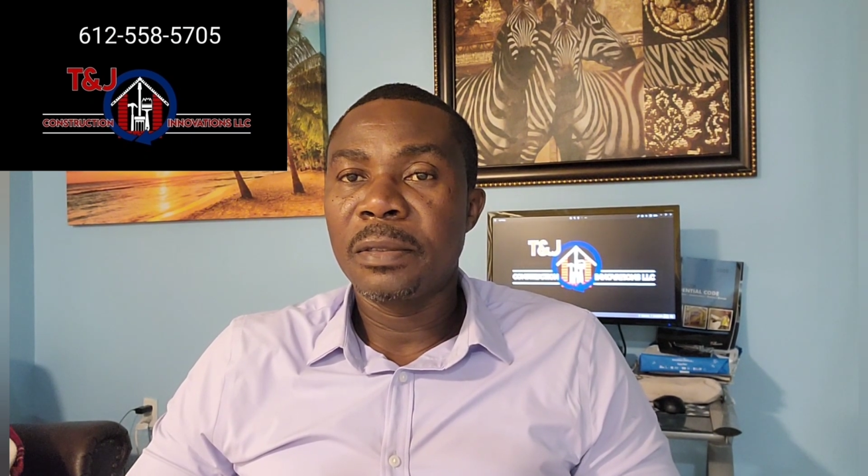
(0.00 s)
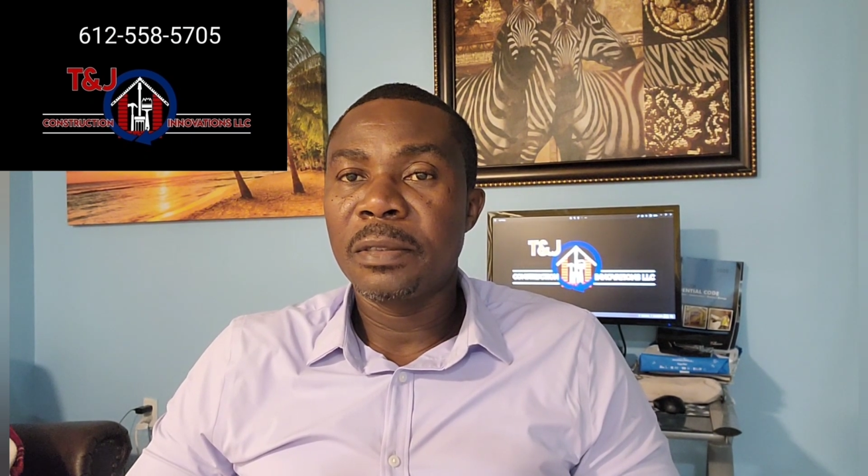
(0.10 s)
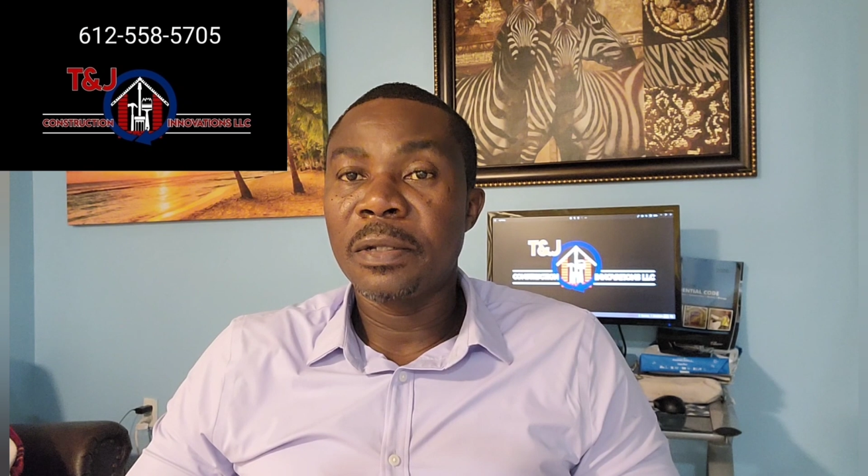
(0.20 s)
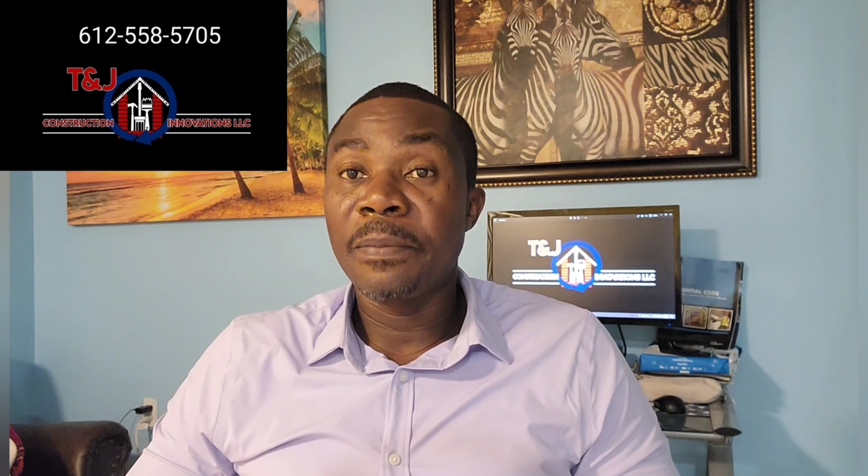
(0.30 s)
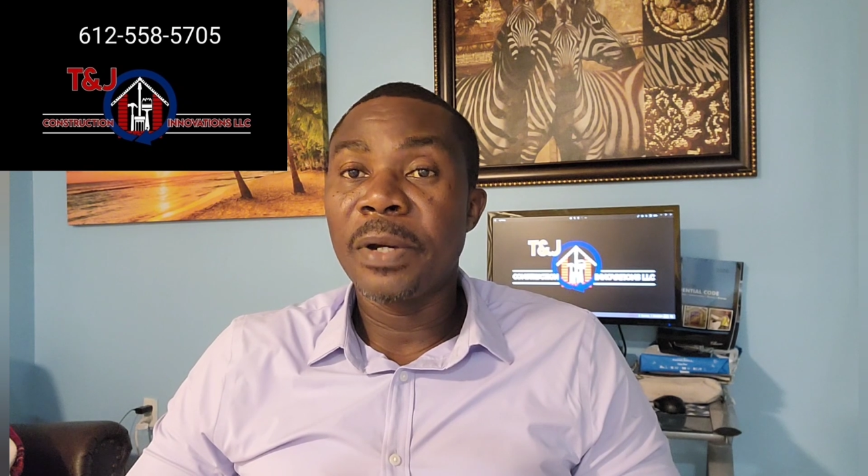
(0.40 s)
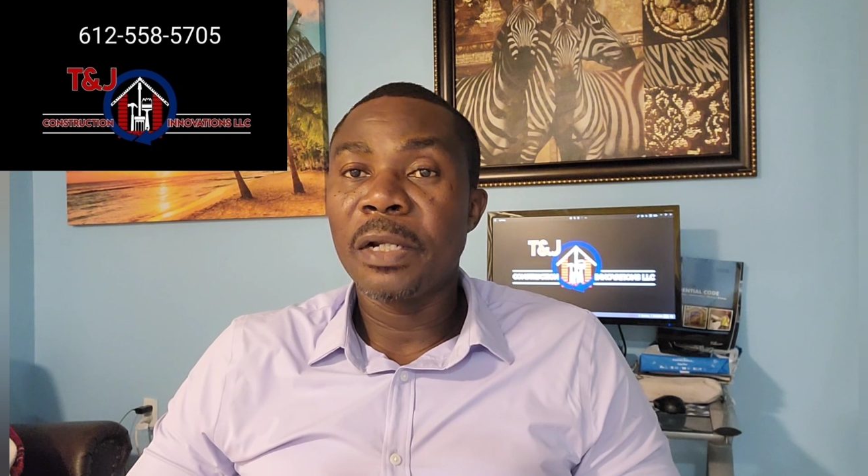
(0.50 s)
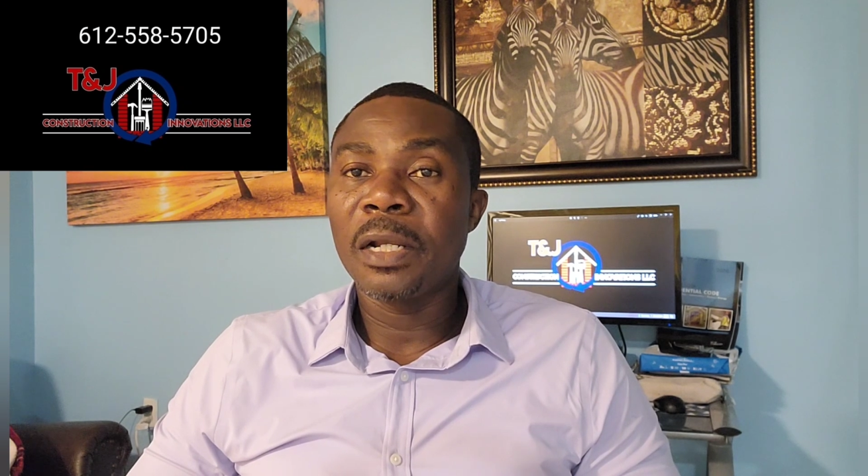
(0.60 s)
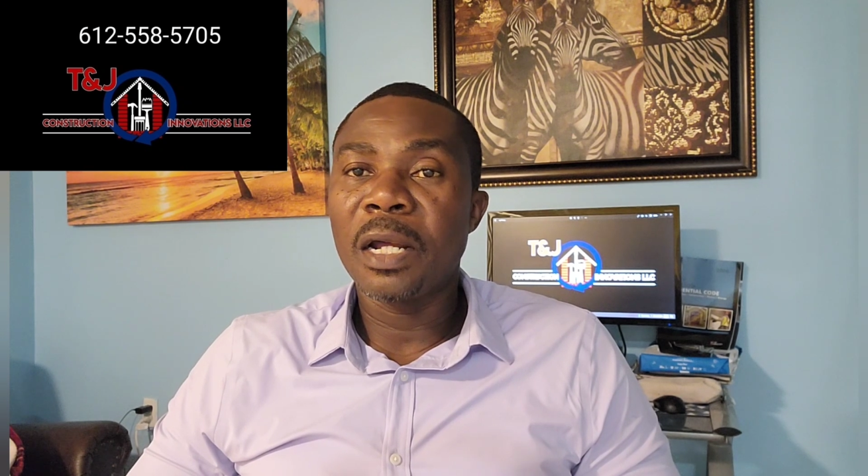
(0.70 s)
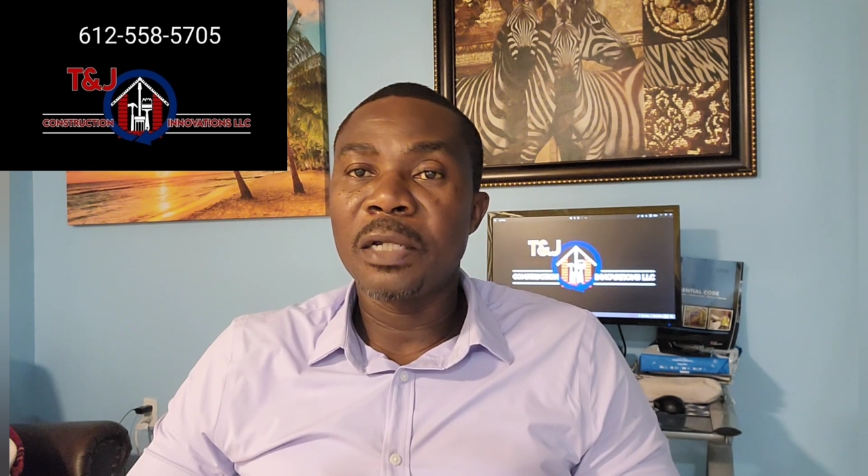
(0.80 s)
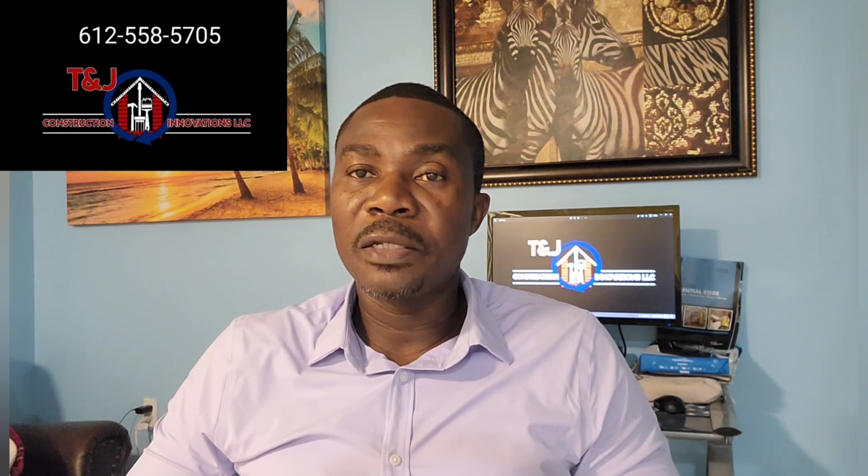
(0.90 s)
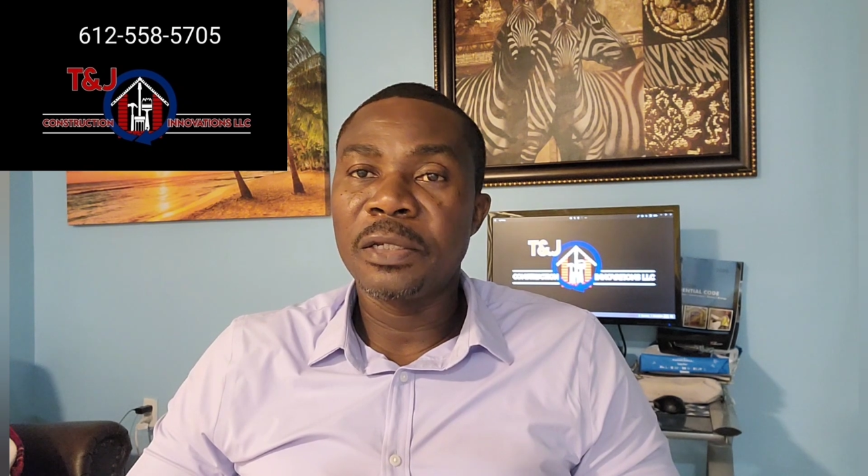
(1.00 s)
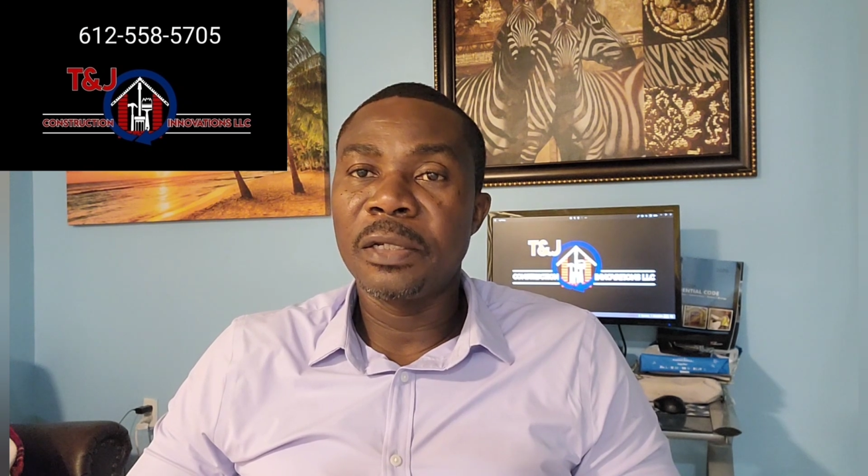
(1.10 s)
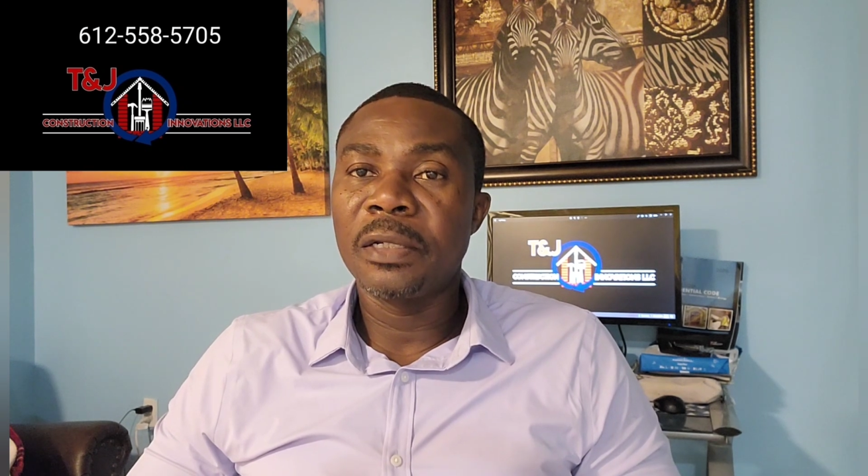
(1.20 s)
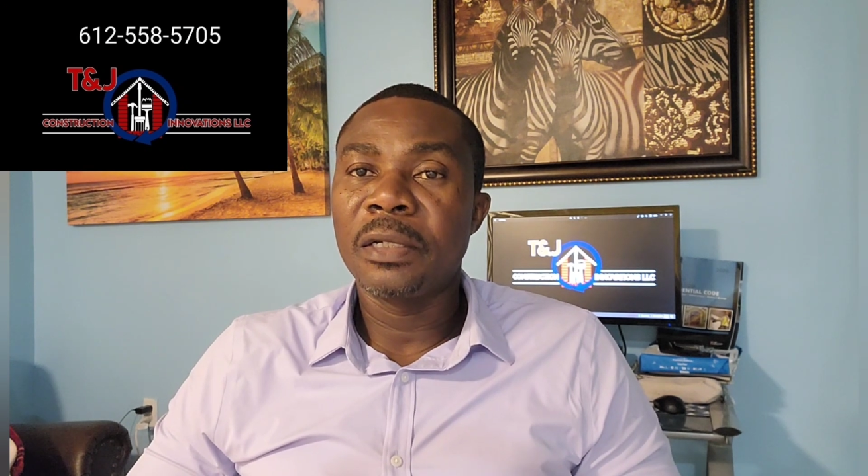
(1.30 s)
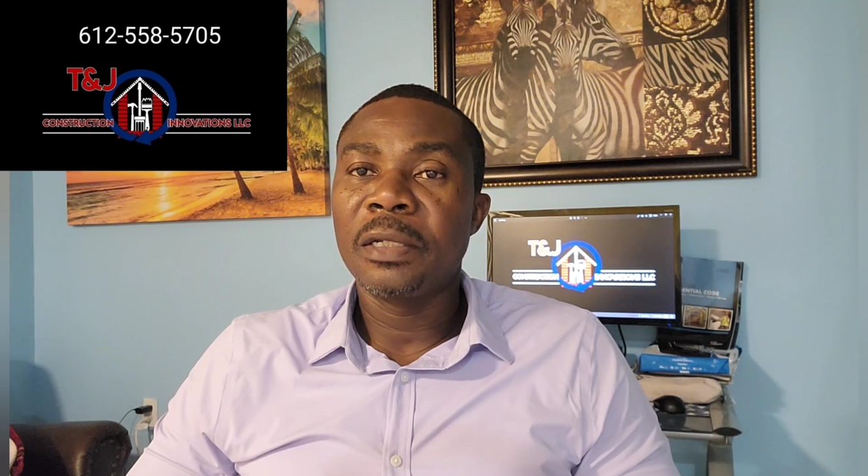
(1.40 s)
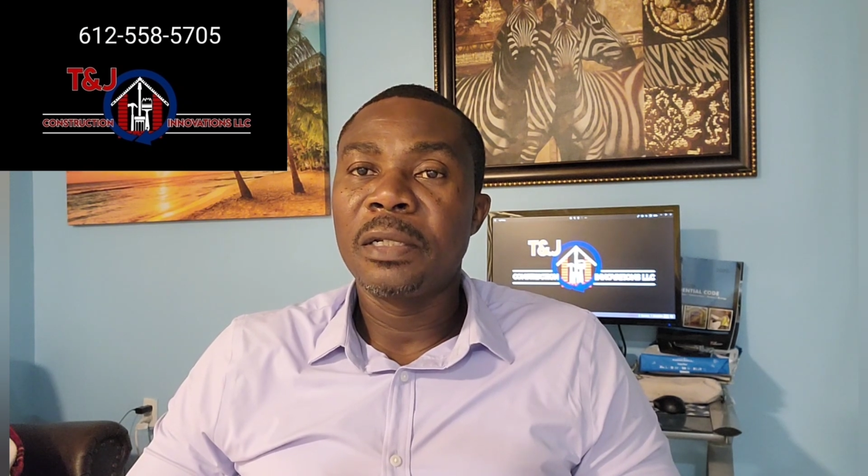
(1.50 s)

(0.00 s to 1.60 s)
some part of last year.